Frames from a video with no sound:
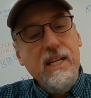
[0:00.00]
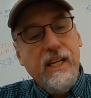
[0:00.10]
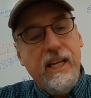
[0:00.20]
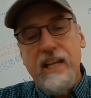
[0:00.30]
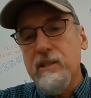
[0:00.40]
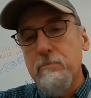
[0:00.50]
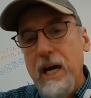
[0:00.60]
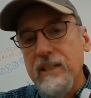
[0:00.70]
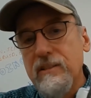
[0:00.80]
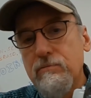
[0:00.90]
It has a
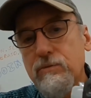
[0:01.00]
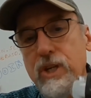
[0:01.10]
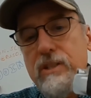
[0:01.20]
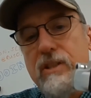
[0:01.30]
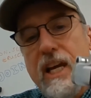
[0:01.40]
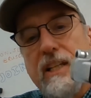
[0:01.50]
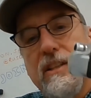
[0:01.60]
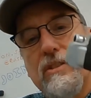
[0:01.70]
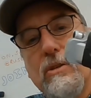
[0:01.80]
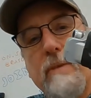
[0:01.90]
button, just like
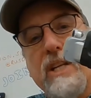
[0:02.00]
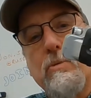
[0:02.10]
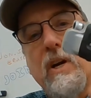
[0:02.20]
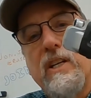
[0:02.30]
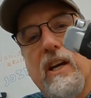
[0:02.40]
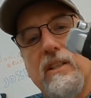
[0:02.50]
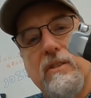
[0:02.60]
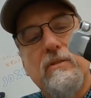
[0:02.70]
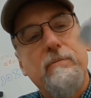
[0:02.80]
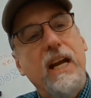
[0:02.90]
the Zoom H1
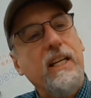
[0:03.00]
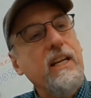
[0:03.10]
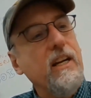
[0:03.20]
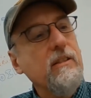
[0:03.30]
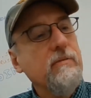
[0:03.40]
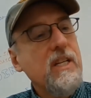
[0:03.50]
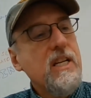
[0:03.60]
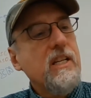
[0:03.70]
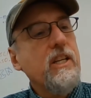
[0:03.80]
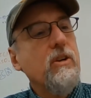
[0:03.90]
does back here.
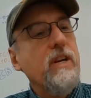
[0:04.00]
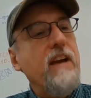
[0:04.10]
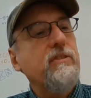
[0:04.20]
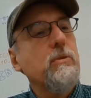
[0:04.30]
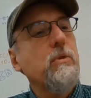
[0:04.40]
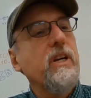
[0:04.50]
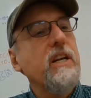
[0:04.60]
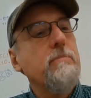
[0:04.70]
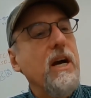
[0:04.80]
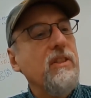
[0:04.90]
You don't have to worry
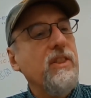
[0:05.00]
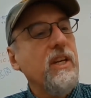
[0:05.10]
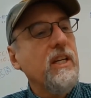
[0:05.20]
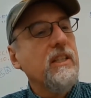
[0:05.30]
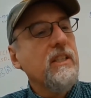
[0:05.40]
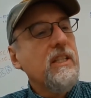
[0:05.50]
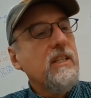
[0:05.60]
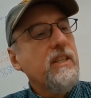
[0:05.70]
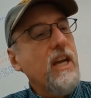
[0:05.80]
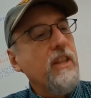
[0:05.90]
about the
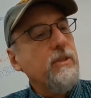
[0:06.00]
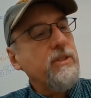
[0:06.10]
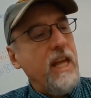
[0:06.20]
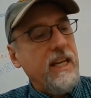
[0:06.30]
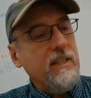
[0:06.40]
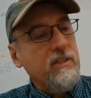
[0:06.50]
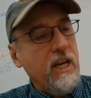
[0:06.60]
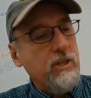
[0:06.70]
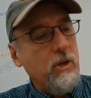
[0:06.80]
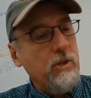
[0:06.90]
other settings that
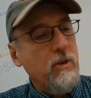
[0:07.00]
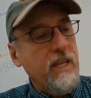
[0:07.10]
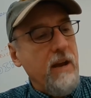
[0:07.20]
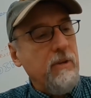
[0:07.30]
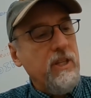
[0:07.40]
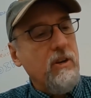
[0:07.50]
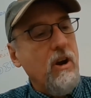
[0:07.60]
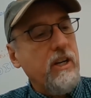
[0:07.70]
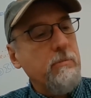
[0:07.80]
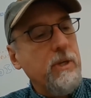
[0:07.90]
I showed you on that one. They're
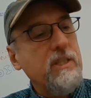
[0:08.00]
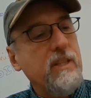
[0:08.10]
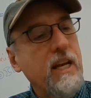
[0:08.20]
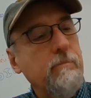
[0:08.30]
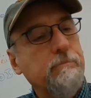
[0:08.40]
already preset.